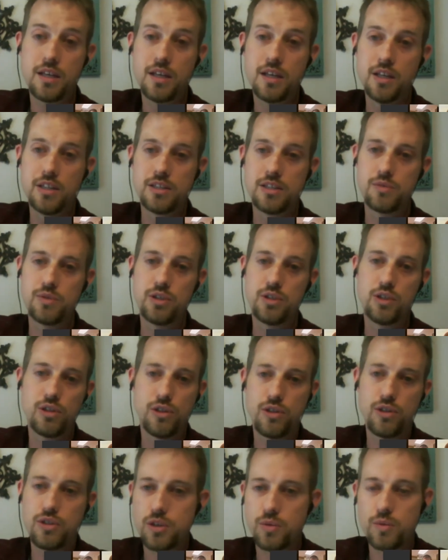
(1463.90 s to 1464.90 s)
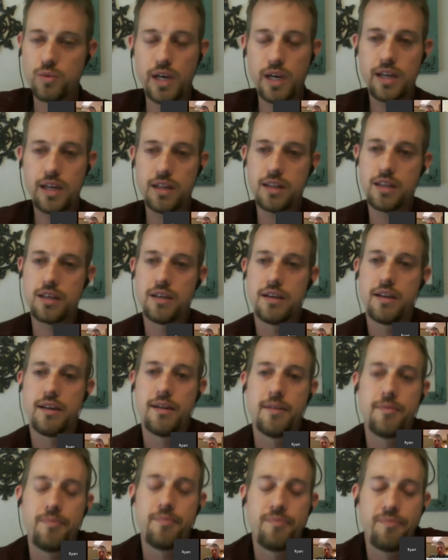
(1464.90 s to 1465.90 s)
So when you lose your width,
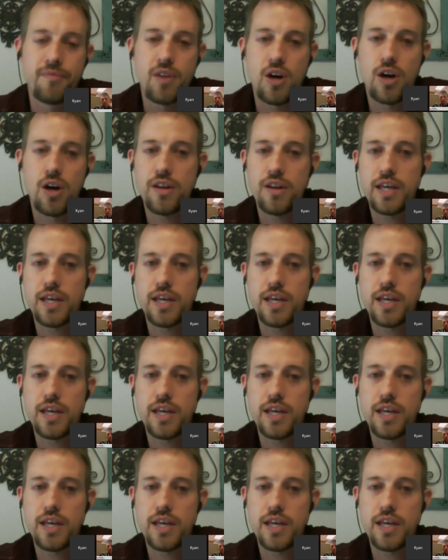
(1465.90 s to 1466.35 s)
all